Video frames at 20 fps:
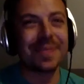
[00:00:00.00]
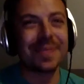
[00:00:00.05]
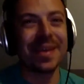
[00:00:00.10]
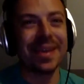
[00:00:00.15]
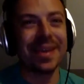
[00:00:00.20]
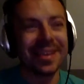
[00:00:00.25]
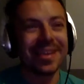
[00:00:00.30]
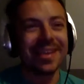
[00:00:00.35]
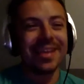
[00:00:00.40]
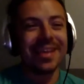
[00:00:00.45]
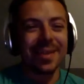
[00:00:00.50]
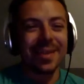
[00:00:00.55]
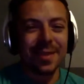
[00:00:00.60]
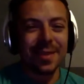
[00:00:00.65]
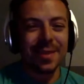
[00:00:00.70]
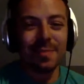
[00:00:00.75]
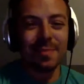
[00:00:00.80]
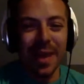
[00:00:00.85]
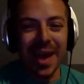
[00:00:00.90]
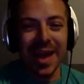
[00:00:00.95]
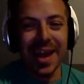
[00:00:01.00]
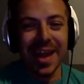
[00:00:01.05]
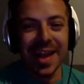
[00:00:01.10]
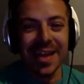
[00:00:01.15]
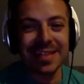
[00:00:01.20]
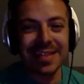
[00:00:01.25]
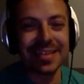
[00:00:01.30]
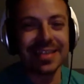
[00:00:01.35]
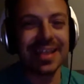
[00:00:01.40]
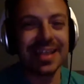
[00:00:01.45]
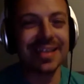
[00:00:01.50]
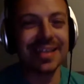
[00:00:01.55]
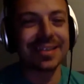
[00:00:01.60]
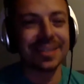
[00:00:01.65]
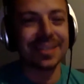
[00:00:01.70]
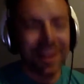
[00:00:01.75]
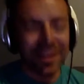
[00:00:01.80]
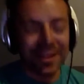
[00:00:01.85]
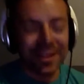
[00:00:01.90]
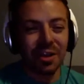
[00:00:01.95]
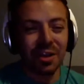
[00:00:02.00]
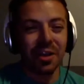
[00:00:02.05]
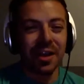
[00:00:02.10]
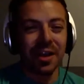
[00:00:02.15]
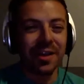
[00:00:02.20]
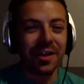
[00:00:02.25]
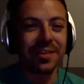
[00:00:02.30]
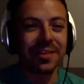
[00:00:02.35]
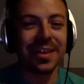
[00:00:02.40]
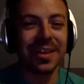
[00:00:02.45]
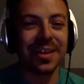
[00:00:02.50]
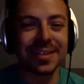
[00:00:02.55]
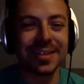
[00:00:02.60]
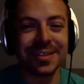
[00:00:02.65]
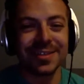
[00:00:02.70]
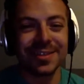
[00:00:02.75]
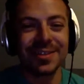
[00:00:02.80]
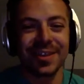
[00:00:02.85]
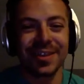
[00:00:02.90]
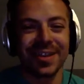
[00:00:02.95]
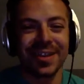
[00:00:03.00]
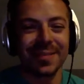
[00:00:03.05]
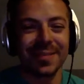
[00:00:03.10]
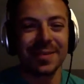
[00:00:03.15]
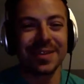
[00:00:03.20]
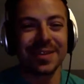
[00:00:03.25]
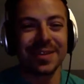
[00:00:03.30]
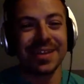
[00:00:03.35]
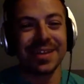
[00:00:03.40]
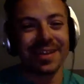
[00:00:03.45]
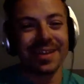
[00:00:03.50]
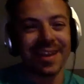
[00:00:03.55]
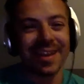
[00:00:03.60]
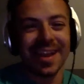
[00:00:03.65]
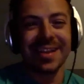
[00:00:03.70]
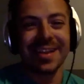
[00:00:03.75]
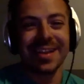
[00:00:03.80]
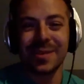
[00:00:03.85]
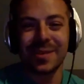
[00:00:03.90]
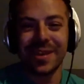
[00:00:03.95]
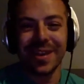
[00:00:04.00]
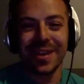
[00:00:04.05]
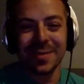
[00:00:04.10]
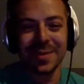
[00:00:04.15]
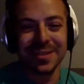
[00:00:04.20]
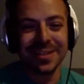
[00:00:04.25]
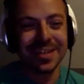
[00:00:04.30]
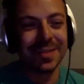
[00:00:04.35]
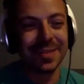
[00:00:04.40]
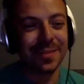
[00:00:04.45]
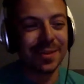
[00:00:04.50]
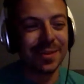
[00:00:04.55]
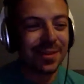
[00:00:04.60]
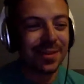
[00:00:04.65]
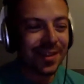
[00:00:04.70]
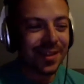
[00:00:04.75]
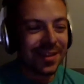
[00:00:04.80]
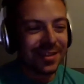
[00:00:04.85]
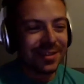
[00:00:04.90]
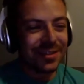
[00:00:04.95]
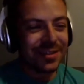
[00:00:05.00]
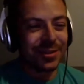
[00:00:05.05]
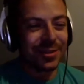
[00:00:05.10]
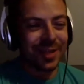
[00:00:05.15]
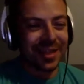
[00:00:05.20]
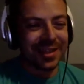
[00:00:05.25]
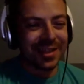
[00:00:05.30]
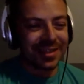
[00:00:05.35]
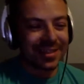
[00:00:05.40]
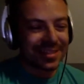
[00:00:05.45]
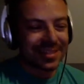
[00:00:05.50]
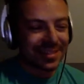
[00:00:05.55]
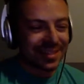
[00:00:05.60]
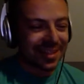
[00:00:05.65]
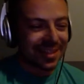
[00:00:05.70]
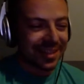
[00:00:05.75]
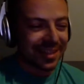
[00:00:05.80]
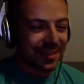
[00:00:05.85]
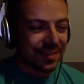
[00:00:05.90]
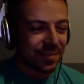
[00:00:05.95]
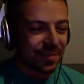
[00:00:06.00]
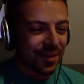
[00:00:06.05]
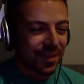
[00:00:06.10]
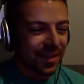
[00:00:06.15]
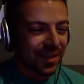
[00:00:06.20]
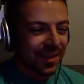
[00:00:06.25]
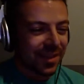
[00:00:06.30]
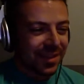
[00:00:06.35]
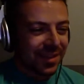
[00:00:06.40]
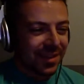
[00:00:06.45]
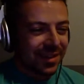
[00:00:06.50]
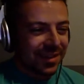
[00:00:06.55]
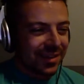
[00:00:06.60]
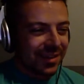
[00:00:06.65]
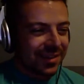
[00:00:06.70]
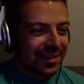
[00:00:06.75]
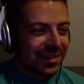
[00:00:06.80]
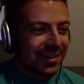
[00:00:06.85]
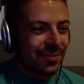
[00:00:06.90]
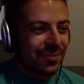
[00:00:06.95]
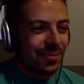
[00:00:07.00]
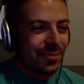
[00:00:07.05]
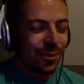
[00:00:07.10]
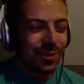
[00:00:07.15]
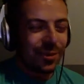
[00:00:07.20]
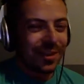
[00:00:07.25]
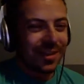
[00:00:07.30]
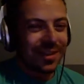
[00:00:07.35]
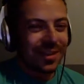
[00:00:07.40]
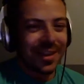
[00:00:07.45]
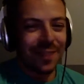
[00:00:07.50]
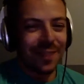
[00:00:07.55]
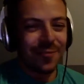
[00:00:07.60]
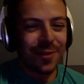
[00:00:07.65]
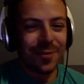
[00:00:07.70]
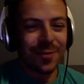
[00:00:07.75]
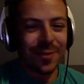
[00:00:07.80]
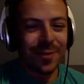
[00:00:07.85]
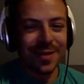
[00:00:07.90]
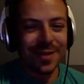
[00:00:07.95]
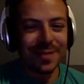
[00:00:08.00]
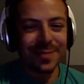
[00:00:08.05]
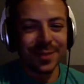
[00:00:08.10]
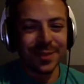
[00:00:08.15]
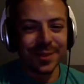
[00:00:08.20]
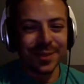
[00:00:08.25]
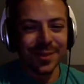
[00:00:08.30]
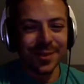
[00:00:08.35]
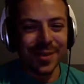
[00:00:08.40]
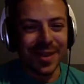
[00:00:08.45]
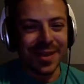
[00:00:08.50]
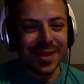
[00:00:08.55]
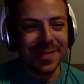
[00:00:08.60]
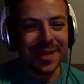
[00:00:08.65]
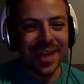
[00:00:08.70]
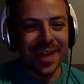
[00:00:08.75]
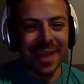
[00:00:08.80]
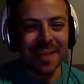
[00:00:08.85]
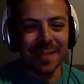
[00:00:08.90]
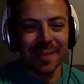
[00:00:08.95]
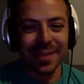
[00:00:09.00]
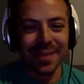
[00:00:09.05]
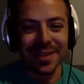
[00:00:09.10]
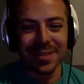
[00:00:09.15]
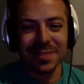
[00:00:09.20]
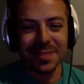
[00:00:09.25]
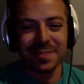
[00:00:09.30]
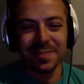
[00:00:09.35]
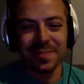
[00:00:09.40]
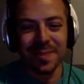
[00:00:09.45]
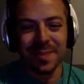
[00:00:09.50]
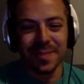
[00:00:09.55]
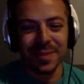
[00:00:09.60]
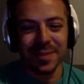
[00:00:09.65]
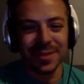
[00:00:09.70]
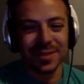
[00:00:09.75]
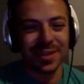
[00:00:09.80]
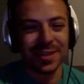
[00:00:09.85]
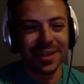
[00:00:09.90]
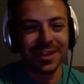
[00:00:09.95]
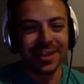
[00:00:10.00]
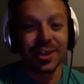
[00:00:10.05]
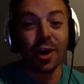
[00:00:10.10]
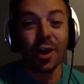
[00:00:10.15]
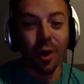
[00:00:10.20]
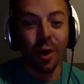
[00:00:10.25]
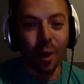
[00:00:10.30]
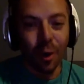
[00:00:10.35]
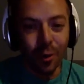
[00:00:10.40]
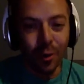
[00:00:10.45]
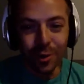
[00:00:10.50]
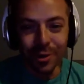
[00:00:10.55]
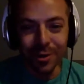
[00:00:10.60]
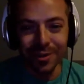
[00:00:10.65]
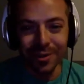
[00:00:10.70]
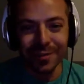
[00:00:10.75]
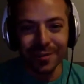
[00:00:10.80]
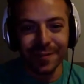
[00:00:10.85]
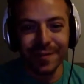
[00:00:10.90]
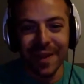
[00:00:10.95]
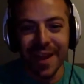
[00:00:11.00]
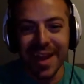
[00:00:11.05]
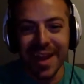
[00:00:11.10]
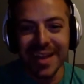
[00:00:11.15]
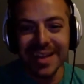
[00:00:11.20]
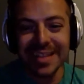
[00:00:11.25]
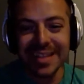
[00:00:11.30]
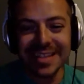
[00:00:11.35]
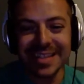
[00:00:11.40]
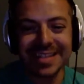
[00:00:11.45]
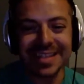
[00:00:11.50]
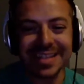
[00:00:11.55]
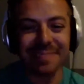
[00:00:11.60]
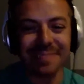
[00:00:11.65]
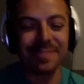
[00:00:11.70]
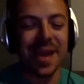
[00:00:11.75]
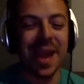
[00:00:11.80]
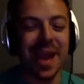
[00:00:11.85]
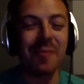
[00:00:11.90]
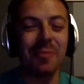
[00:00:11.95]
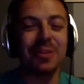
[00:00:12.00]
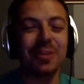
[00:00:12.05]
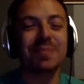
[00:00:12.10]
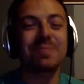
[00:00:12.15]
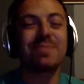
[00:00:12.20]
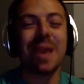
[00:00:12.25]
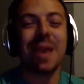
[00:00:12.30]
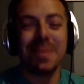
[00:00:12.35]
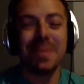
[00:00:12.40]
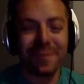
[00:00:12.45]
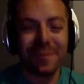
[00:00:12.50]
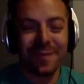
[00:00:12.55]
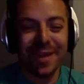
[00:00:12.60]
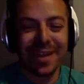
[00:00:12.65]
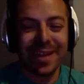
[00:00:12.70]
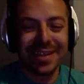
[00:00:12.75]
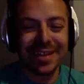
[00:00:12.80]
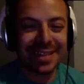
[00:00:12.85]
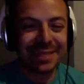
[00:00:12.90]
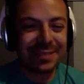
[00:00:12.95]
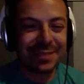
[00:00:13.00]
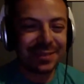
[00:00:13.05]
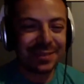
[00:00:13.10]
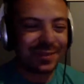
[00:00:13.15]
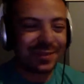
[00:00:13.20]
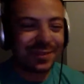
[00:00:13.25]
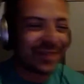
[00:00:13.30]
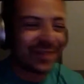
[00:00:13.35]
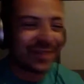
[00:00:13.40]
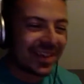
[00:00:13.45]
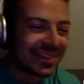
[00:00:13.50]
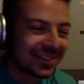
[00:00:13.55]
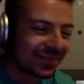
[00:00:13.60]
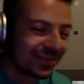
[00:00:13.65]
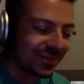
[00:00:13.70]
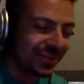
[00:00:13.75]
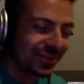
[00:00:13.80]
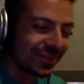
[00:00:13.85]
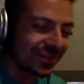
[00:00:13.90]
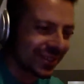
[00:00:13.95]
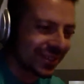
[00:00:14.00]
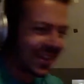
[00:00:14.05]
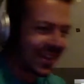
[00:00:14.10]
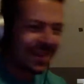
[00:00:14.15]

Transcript: being the badass Lex, like long-haired Lex Luger in NWA, WCW, to like this. He wore like a lot of red, white, and blue, and he became like this like total face, like almost baby face level of face, which is